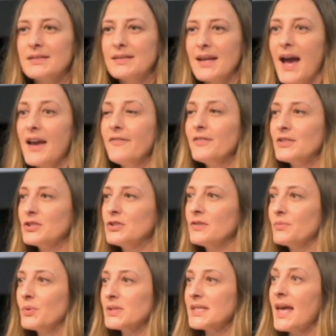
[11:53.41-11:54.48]
dive into
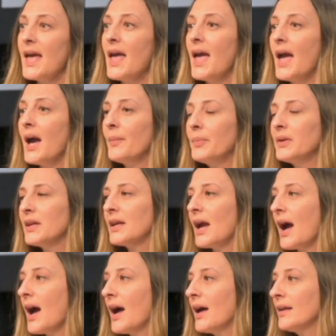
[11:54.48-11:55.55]
what's
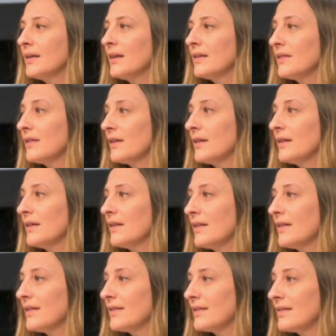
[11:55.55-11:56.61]
happening on
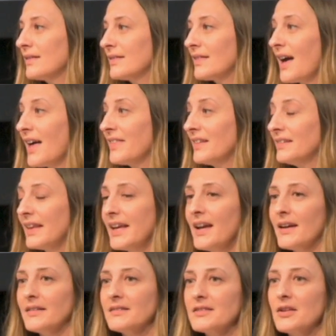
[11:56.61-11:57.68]
the
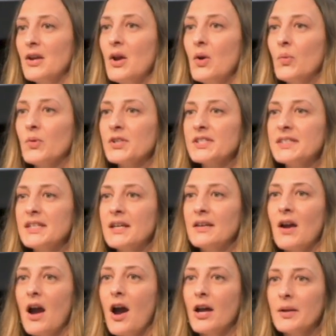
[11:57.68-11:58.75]
land. We're
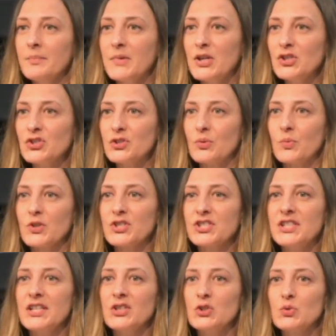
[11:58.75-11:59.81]
seeing automation, we're
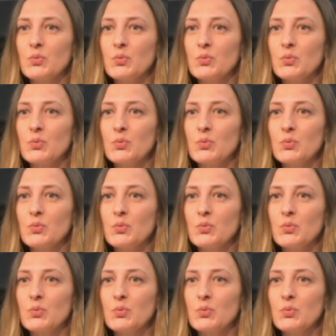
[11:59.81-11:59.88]
seeing